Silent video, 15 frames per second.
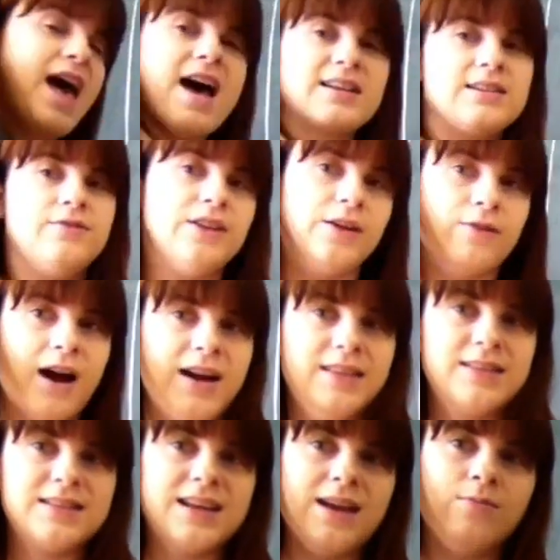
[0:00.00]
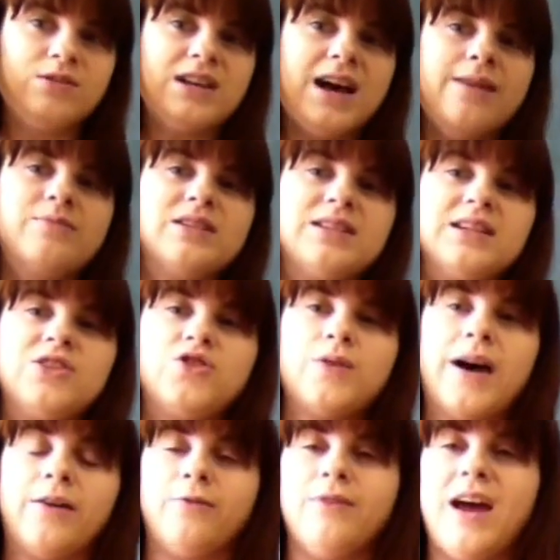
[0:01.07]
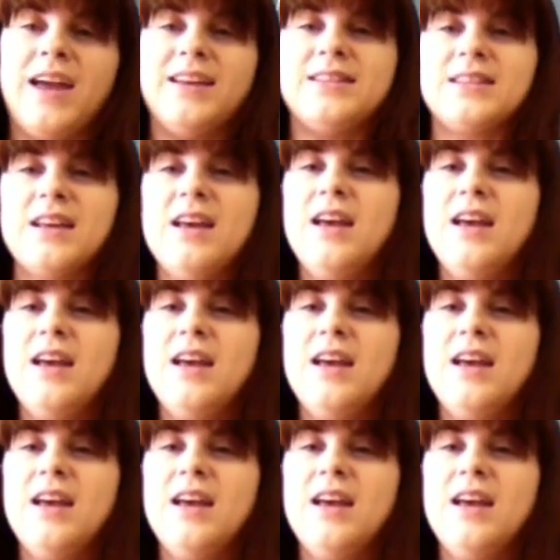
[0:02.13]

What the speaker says: actively write at the same time to teach you how to write,